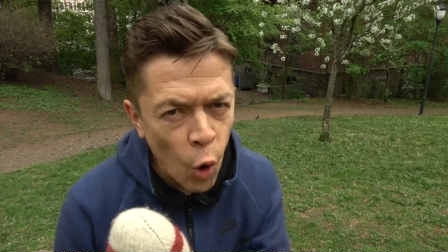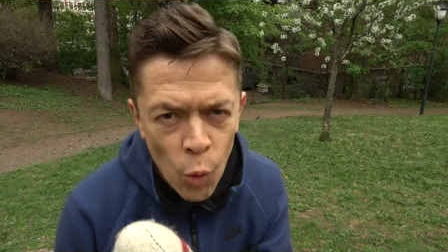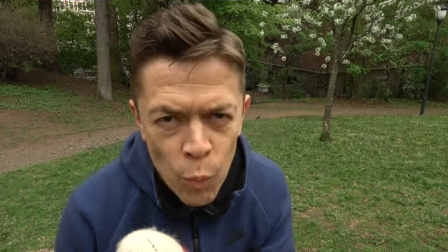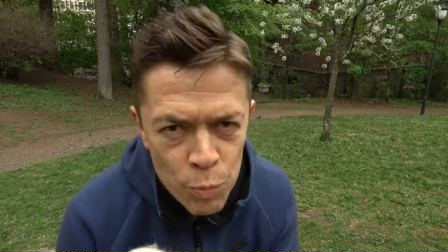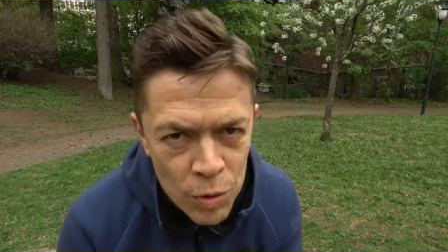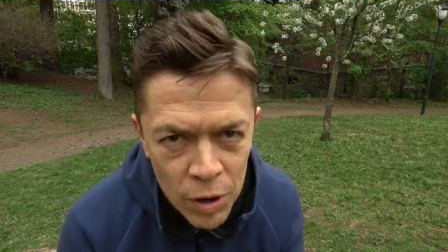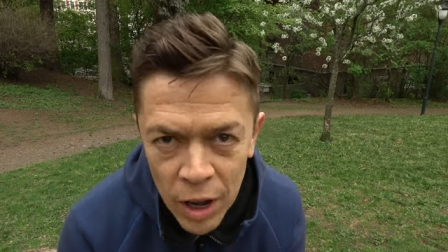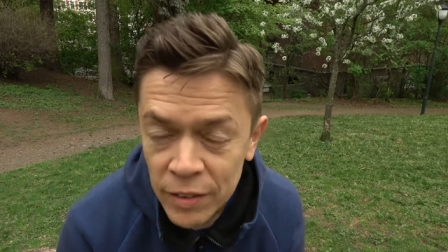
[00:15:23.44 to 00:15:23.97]

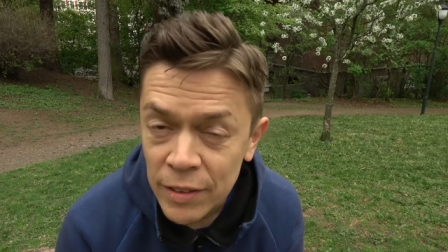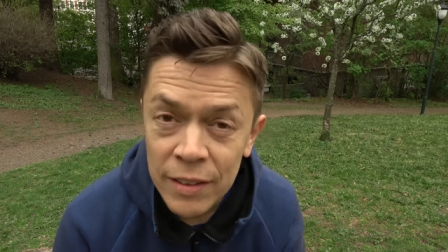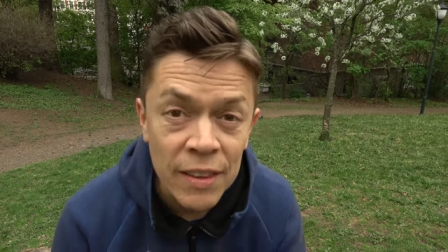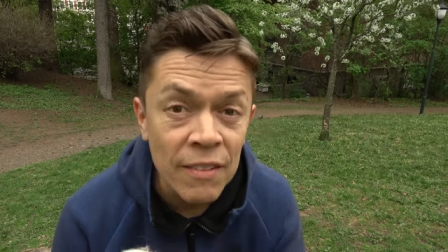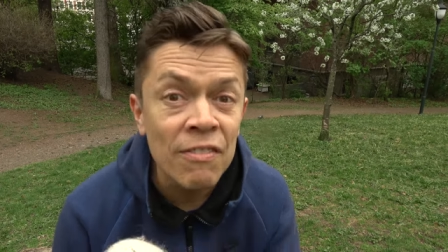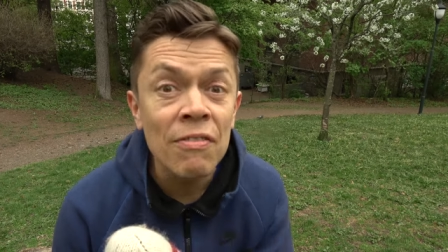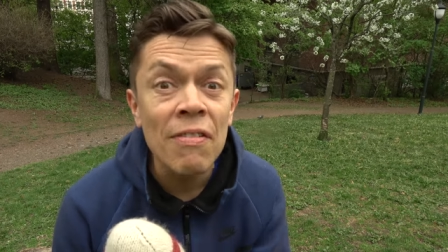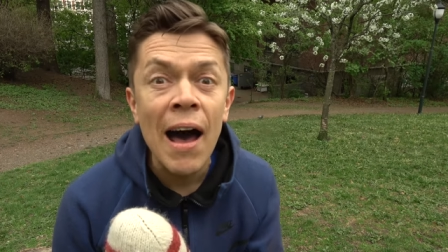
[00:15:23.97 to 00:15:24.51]
Hope you liked it.
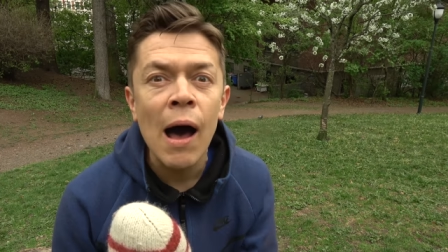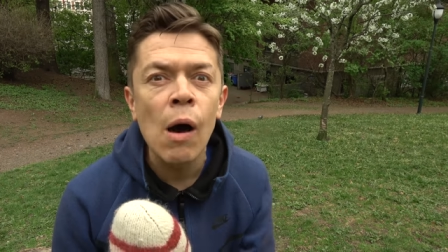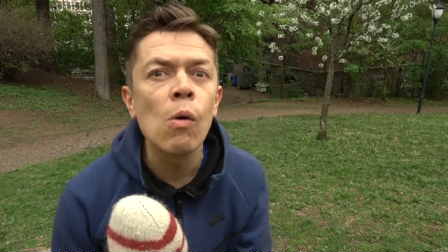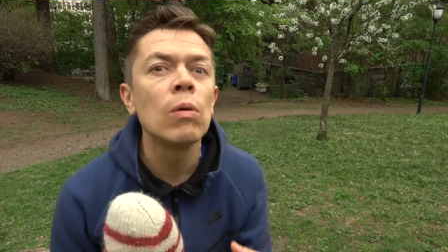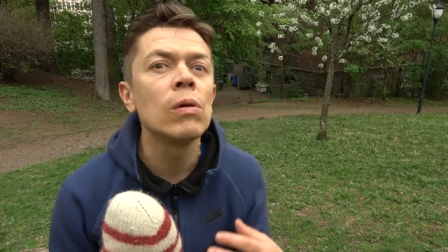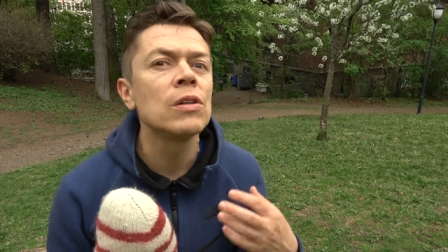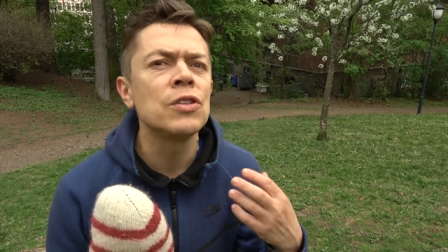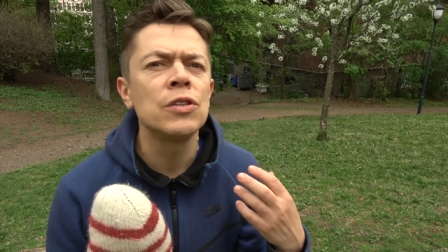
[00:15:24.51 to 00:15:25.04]
The
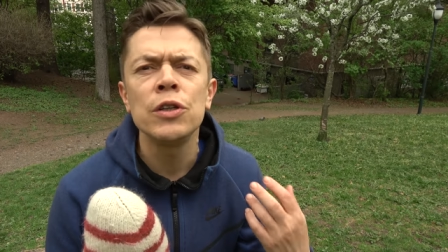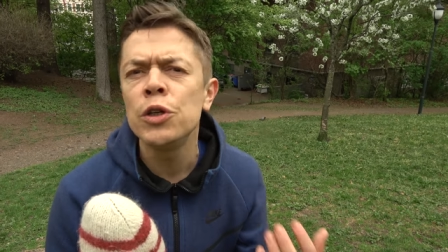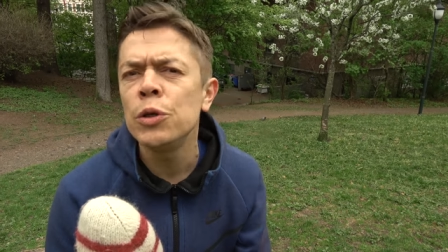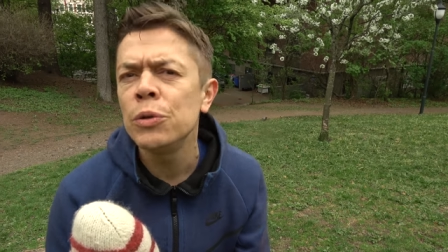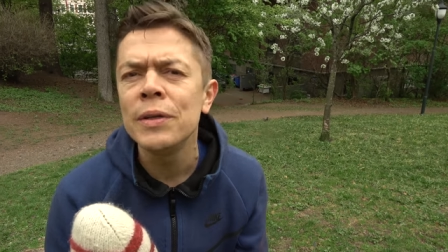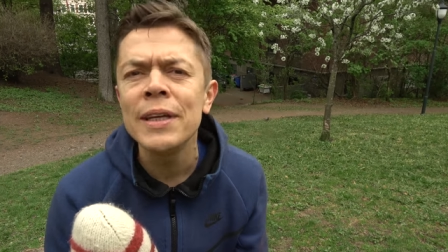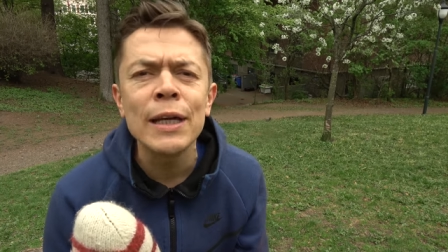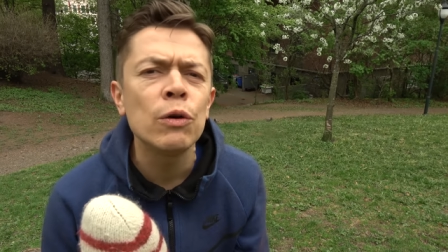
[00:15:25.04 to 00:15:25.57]
vowels, the
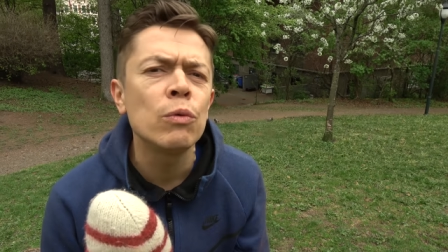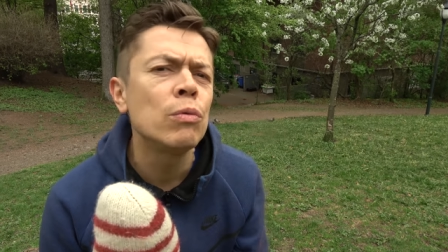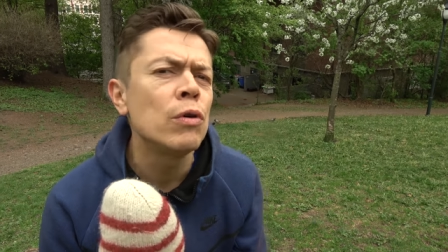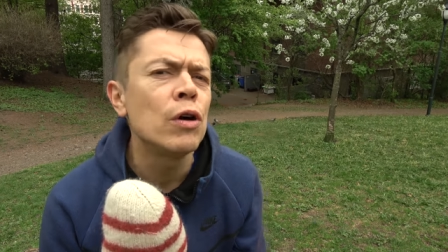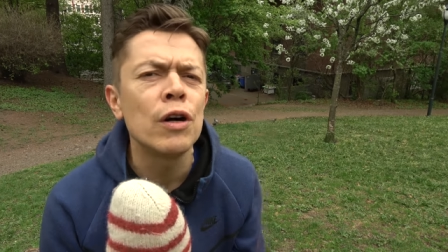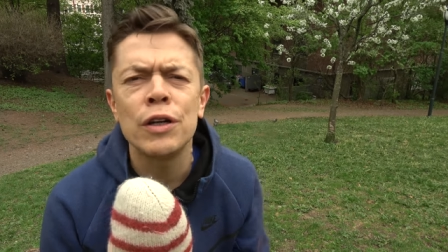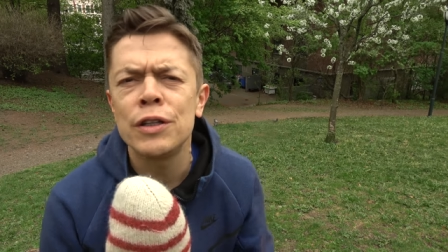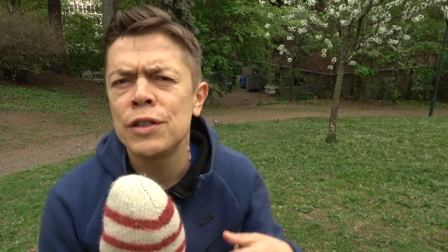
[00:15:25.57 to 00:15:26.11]
unique
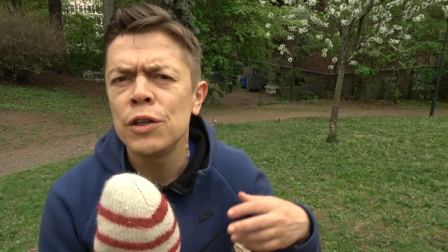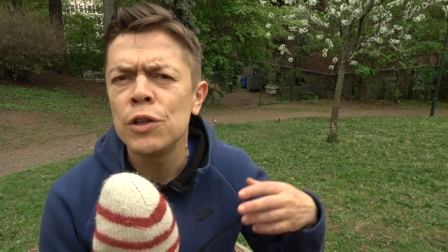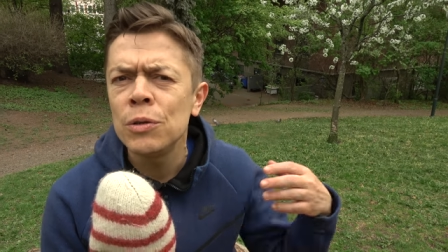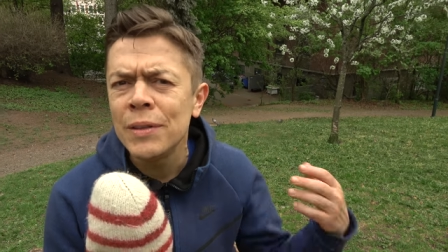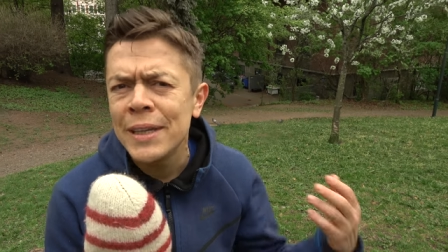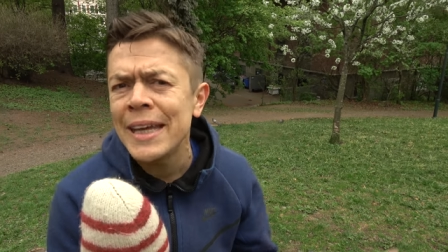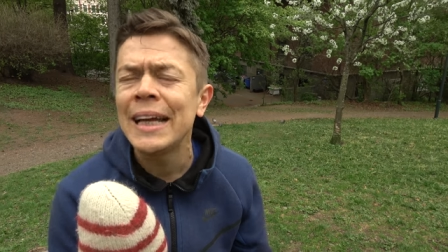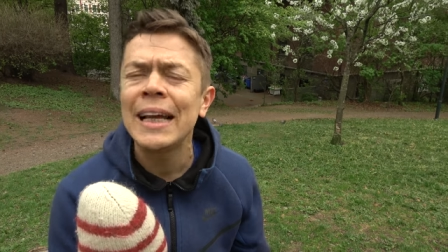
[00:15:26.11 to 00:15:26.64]
words, the
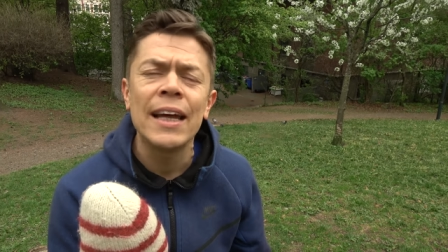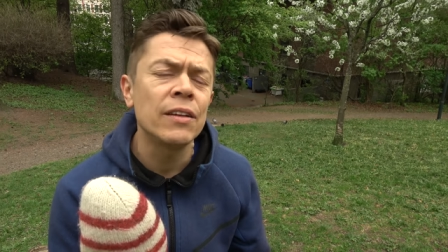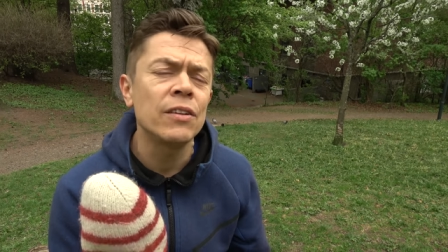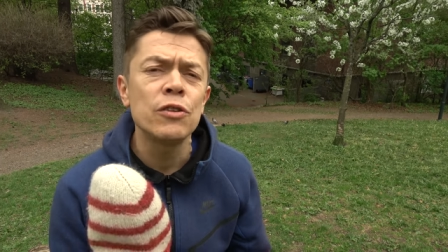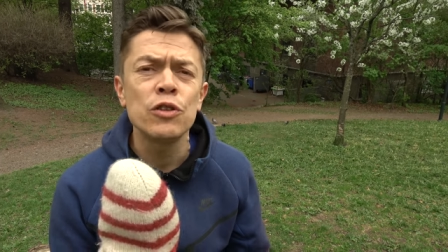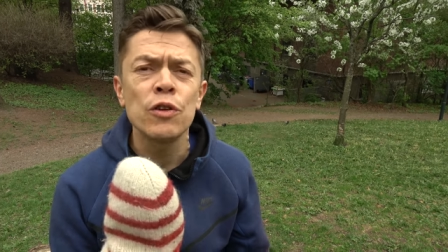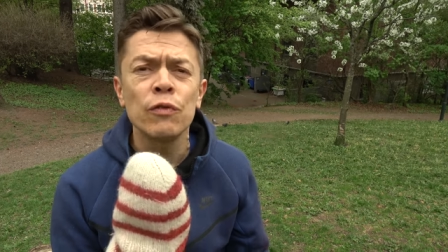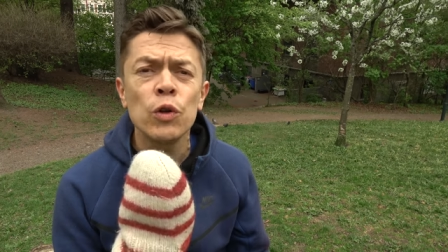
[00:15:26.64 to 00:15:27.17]
unique
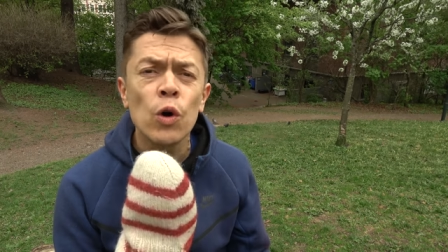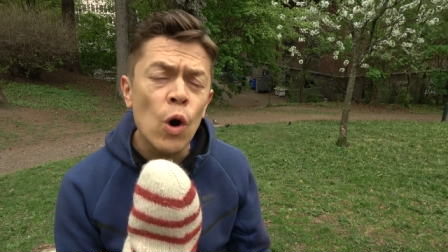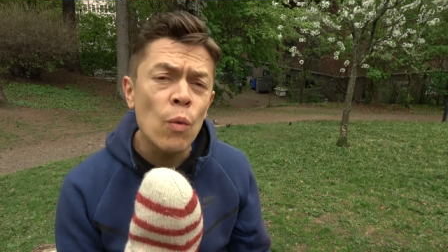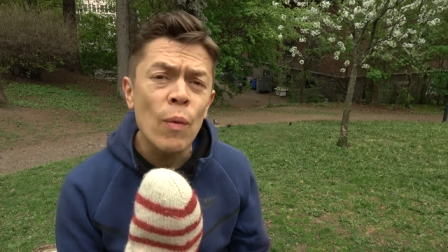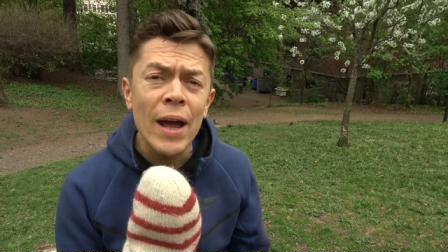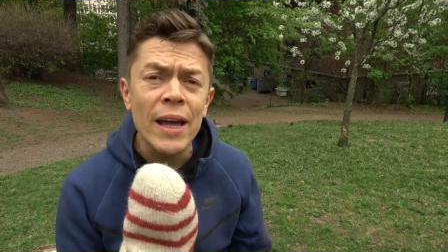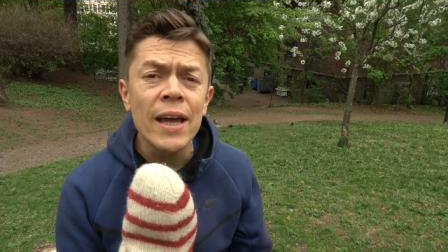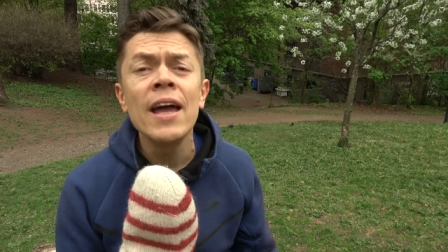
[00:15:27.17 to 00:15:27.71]
letters of
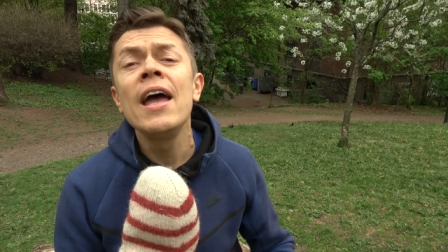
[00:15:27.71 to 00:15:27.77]
Norway.